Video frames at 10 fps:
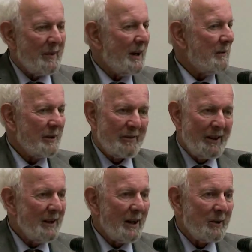I would
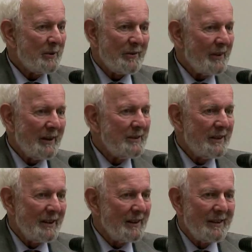say,
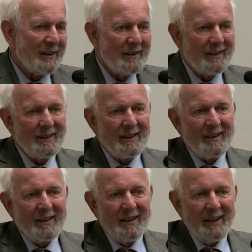outstanding
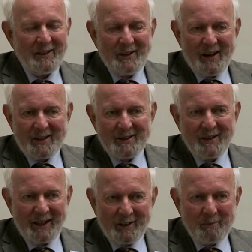
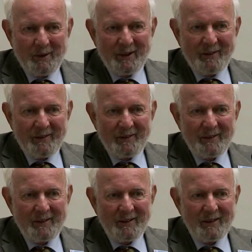international experts
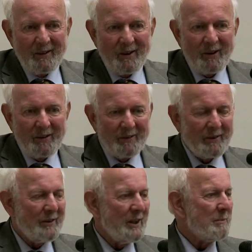on
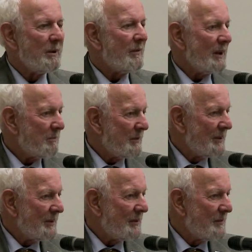sustainable
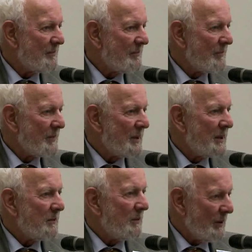development,
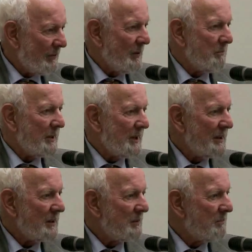one of them
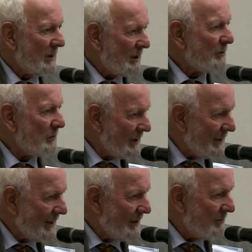being Mark
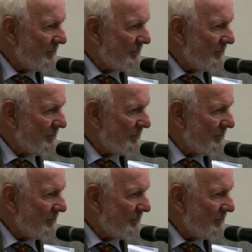Swilling.